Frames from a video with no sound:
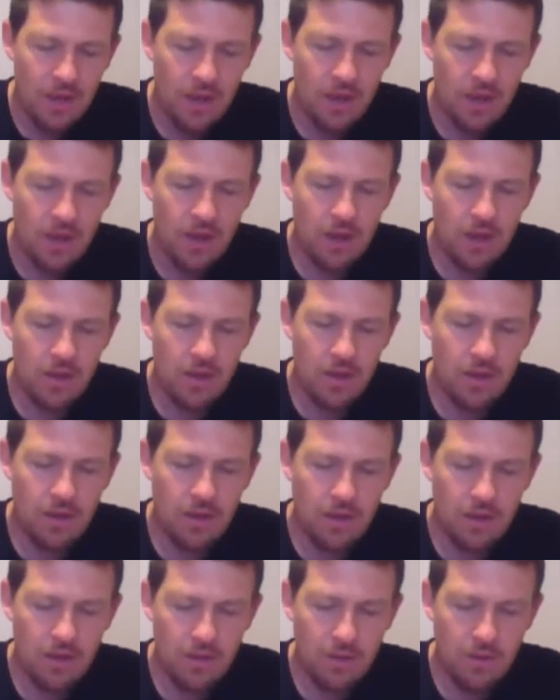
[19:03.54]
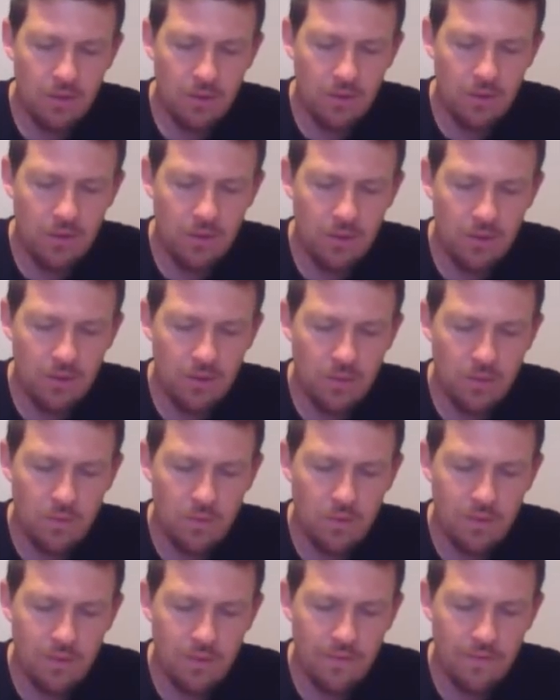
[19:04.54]
uh,
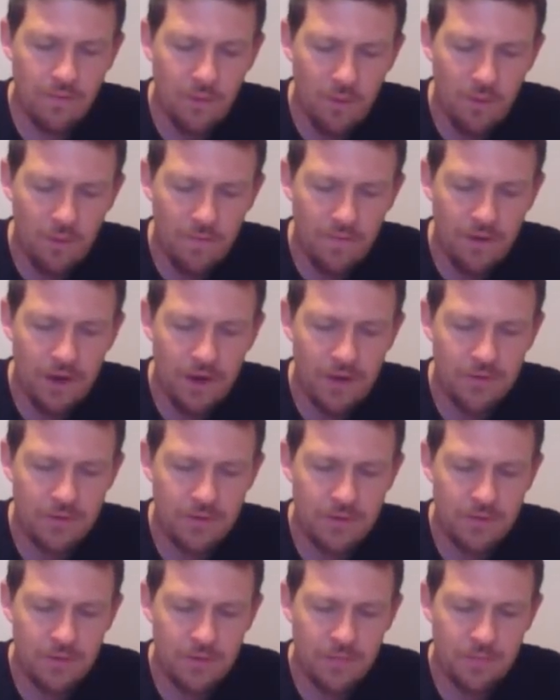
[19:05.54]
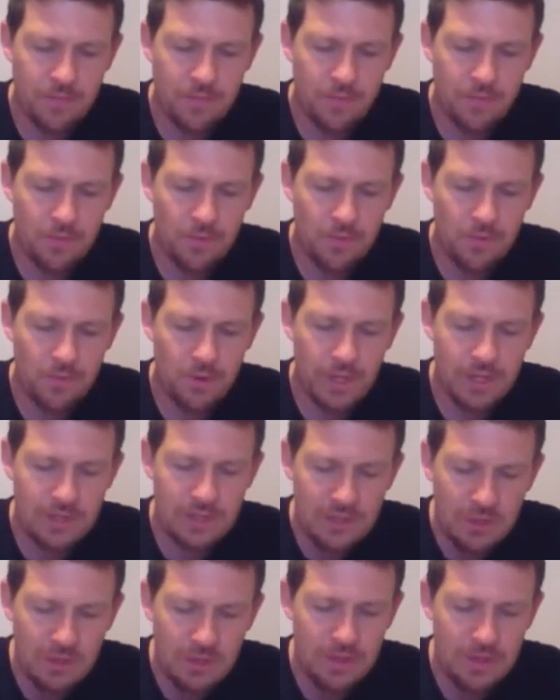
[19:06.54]
with the forefathers when he
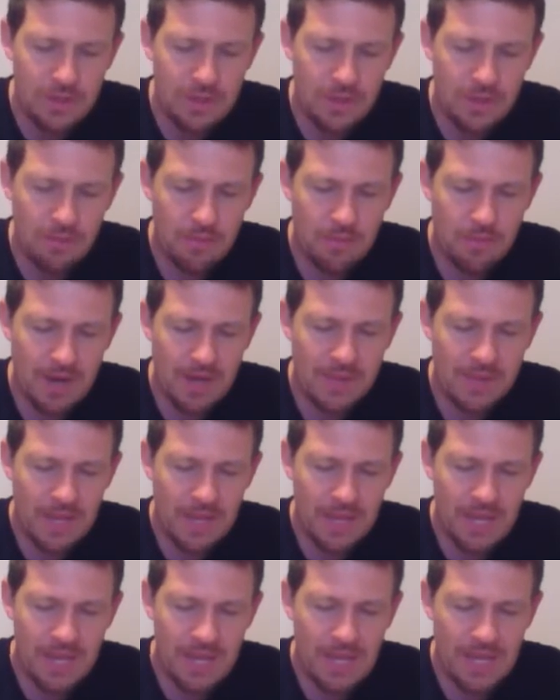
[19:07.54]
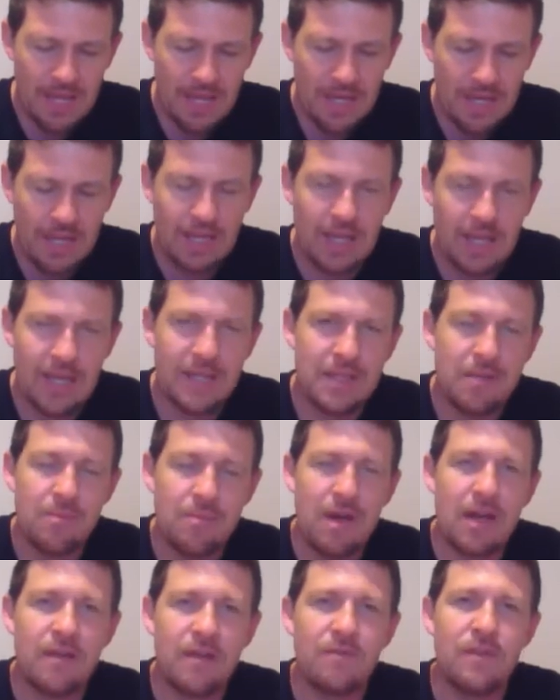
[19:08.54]
took them by the hand and led them
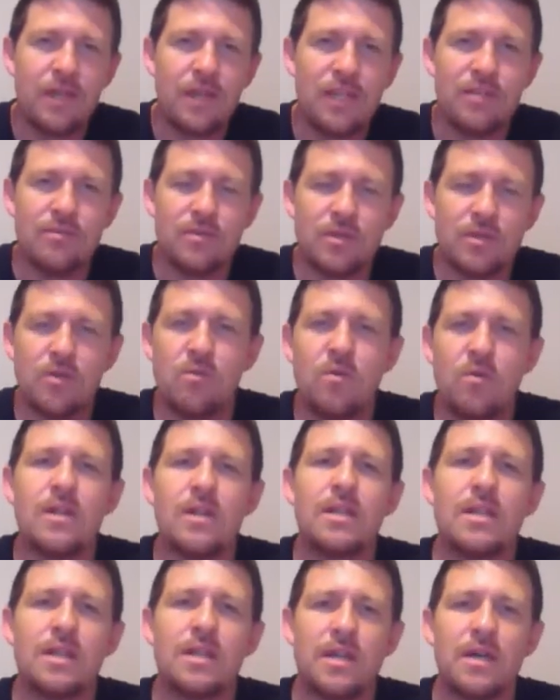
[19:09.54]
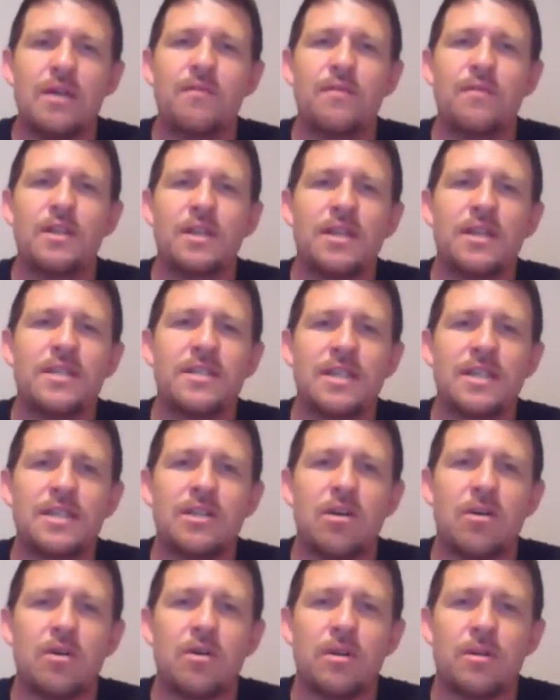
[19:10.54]
out of Egypt. So, what covenant is he
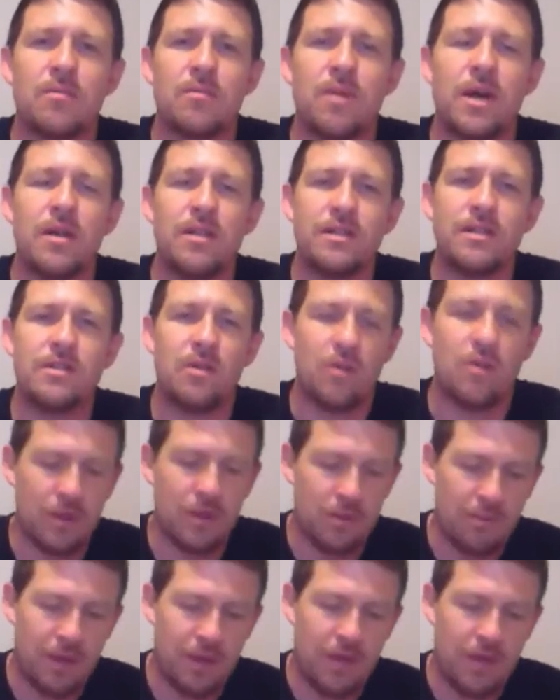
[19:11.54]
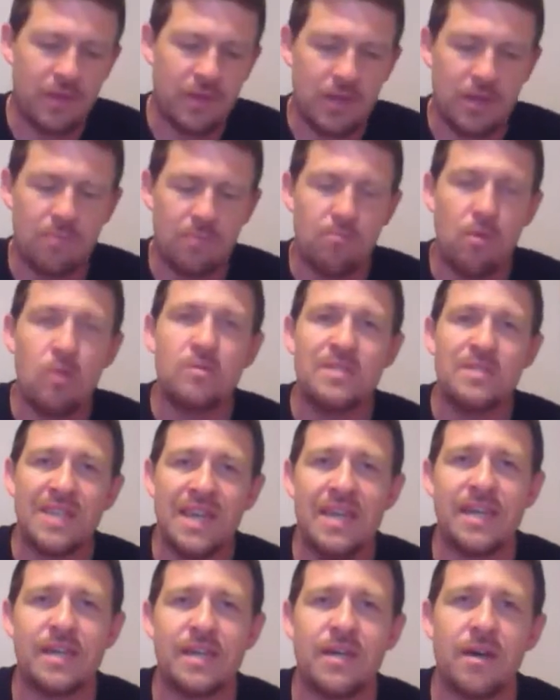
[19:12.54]
talking about? He's talking about the
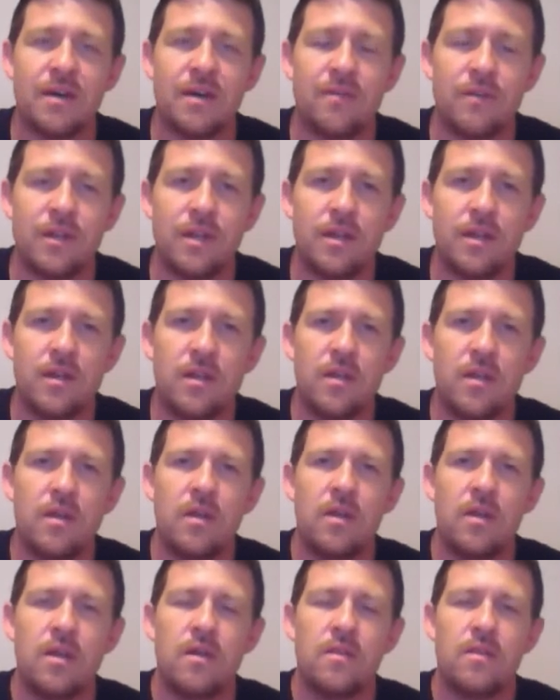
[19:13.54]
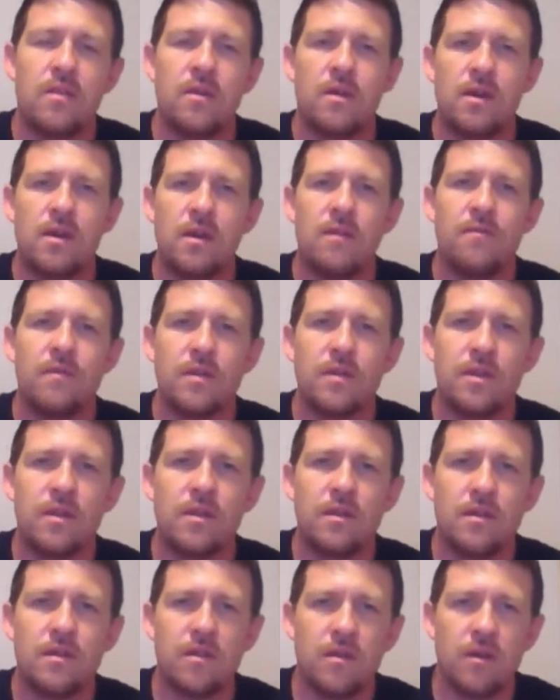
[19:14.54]
Mosaic covenant, the covenant
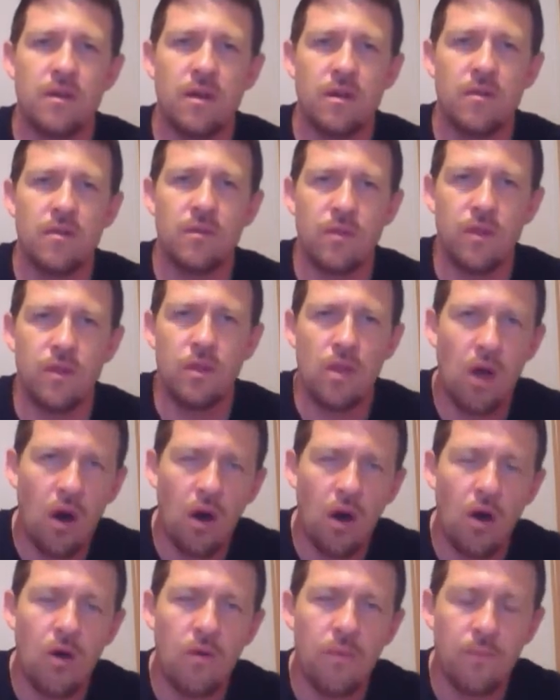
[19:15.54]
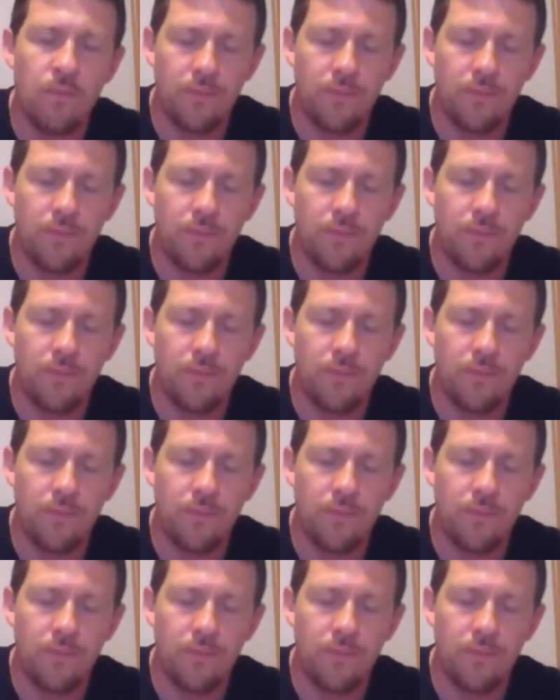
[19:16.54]
under the law.